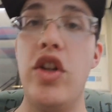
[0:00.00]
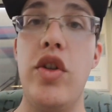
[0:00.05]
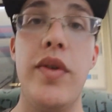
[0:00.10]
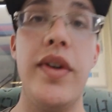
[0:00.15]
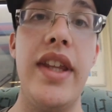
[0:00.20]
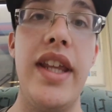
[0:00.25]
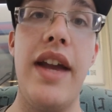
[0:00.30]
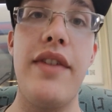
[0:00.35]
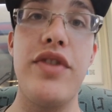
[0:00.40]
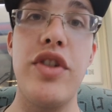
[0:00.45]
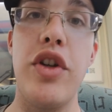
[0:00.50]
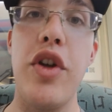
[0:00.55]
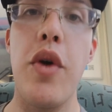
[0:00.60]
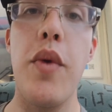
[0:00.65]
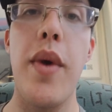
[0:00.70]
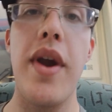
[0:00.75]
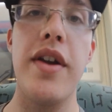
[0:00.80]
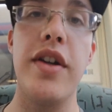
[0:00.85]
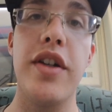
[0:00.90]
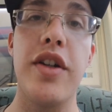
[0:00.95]
You really have to
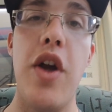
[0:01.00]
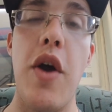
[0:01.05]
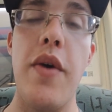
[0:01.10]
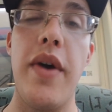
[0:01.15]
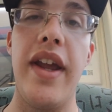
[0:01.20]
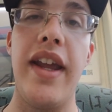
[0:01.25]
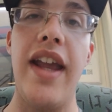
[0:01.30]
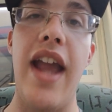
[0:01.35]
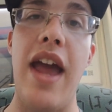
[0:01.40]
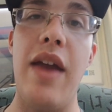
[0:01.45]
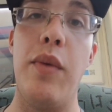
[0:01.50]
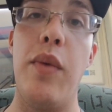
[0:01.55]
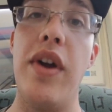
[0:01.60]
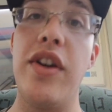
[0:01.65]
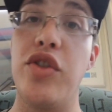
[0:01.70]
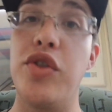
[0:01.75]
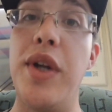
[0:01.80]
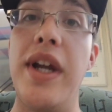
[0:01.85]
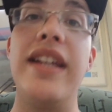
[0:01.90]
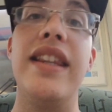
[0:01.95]
know where you're going and
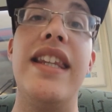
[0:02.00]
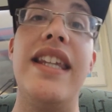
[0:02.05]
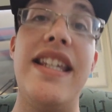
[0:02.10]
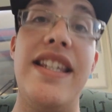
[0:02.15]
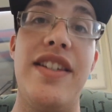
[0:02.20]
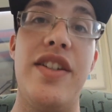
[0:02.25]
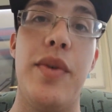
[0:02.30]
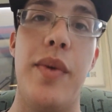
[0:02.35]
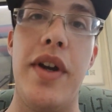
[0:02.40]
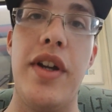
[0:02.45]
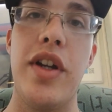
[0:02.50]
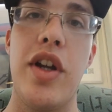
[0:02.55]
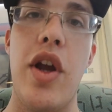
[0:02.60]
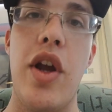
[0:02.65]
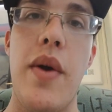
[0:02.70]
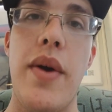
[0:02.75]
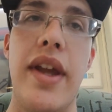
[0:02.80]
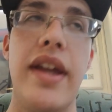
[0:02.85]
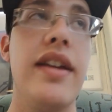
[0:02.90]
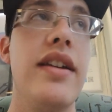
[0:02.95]
what train leads to where
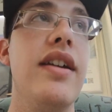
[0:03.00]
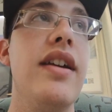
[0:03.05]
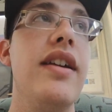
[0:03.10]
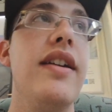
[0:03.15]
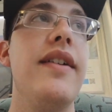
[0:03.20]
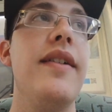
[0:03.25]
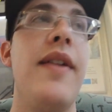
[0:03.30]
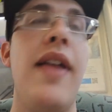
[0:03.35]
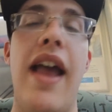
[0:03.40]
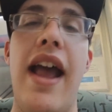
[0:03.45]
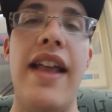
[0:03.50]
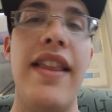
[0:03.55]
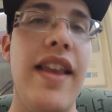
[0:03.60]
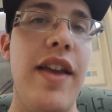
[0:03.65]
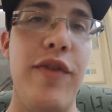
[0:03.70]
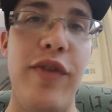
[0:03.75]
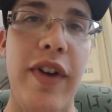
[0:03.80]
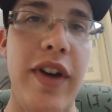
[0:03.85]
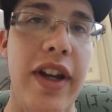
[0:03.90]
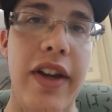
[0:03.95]
you're going. And
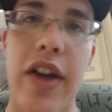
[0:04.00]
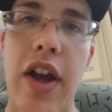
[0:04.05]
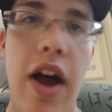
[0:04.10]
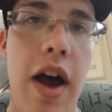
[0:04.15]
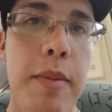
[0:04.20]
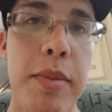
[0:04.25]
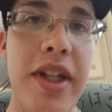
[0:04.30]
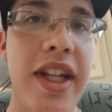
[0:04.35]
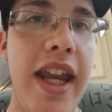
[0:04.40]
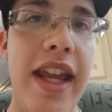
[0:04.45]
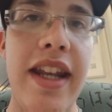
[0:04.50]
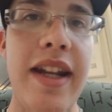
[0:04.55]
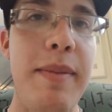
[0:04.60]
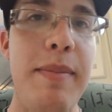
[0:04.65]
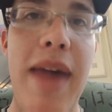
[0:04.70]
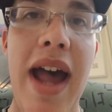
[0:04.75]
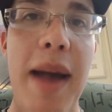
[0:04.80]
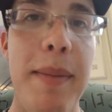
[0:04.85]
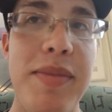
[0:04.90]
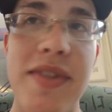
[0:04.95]
they have very
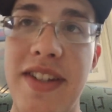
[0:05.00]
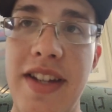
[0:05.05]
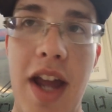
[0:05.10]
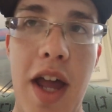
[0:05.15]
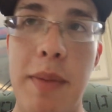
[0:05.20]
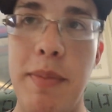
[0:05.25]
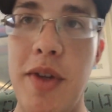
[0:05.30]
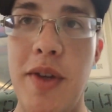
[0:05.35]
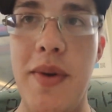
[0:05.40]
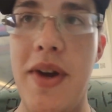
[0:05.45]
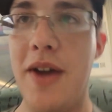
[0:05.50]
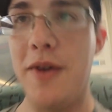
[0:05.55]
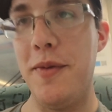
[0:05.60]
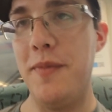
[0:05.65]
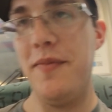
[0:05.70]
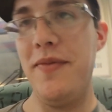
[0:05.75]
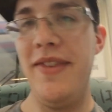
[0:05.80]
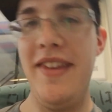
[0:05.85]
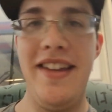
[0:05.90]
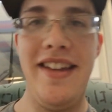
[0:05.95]
complicated maps to help you out.
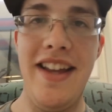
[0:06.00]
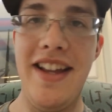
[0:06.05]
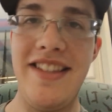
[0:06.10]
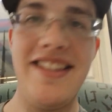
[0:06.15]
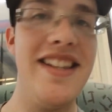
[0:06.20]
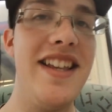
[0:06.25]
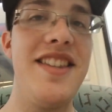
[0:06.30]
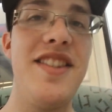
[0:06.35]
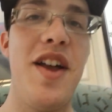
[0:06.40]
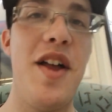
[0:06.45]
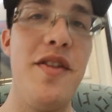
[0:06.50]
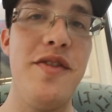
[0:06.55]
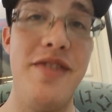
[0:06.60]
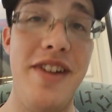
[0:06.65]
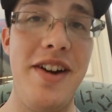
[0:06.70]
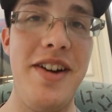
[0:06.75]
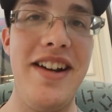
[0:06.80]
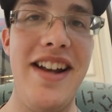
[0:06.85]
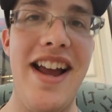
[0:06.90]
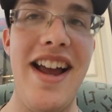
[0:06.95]
It's it's all
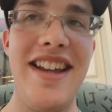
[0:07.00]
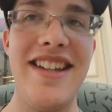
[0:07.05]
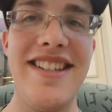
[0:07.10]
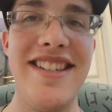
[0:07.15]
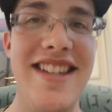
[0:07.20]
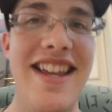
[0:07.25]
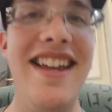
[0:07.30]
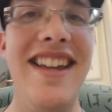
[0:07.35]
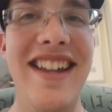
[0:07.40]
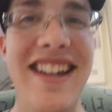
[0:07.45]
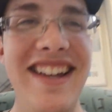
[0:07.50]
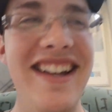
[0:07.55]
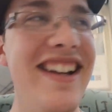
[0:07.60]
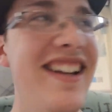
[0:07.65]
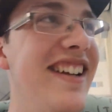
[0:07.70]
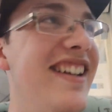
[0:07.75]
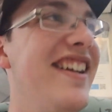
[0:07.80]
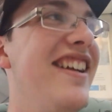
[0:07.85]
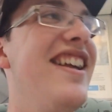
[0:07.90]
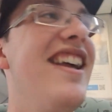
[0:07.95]
very nice.
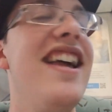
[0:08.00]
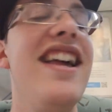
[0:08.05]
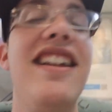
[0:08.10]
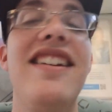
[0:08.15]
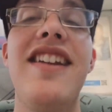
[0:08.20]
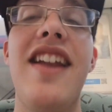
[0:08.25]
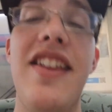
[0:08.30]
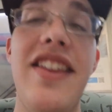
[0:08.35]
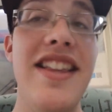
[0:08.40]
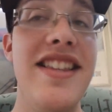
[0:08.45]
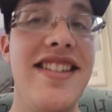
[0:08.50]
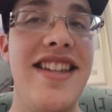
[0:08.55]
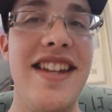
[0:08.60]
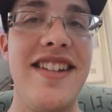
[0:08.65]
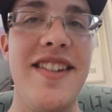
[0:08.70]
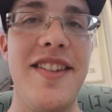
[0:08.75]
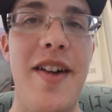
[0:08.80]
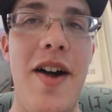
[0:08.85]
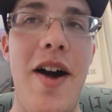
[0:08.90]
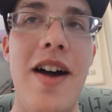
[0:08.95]
Now let's
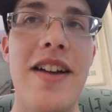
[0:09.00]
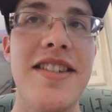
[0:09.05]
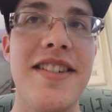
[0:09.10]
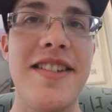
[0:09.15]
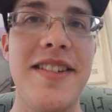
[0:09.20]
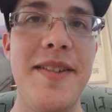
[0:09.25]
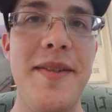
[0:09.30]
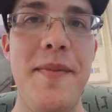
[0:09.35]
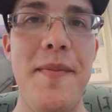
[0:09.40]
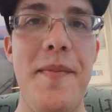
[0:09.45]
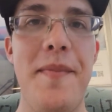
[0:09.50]
get to the hostel.